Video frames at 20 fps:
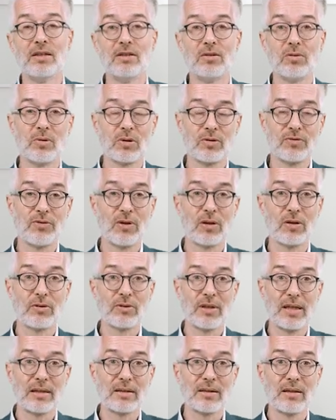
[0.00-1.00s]
You would follow
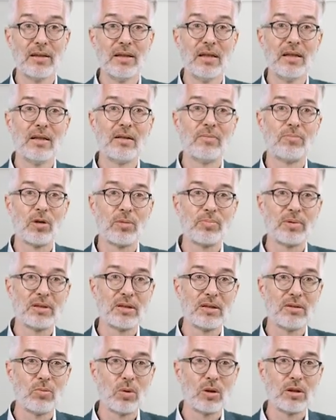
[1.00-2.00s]
then
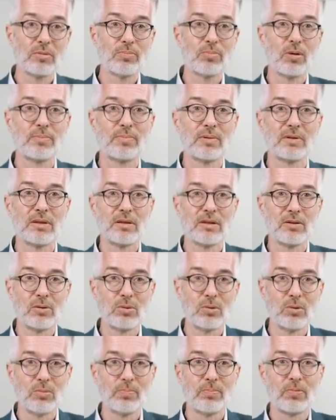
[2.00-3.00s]
property one, property
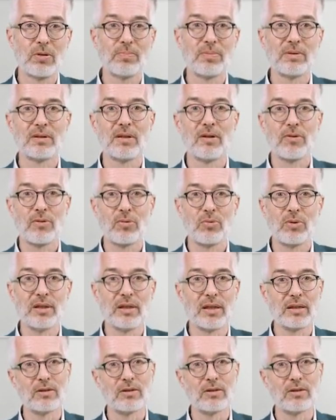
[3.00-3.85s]
two, property three.